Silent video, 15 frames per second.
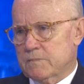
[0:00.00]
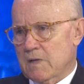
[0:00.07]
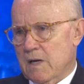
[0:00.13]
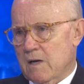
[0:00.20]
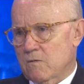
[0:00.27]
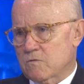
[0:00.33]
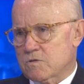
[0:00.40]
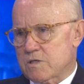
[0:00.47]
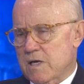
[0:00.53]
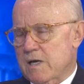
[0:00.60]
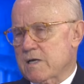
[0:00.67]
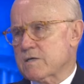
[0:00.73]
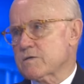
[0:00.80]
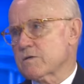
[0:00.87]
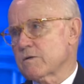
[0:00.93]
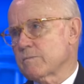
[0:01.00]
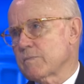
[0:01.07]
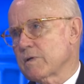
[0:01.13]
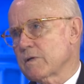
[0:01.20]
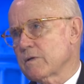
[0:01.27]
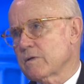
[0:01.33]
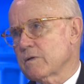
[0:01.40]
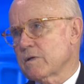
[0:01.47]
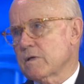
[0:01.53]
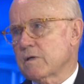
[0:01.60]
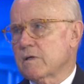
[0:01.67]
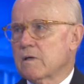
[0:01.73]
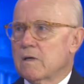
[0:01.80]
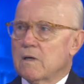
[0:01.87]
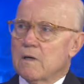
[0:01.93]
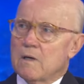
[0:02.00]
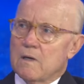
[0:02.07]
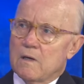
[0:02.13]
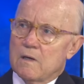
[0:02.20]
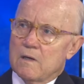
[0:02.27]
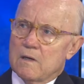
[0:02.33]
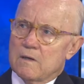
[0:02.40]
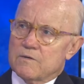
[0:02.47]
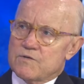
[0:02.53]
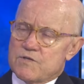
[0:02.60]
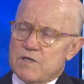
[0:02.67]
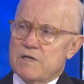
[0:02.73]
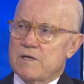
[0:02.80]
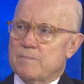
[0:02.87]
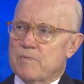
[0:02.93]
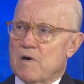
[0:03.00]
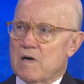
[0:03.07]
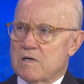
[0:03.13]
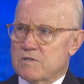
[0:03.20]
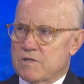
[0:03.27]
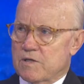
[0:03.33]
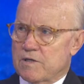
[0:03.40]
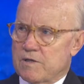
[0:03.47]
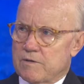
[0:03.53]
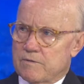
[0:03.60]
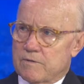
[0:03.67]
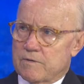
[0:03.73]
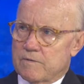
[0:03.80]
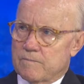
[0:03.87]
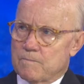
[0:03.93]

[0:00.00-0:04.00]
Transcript: I was asked to be the uh, city prosecutor.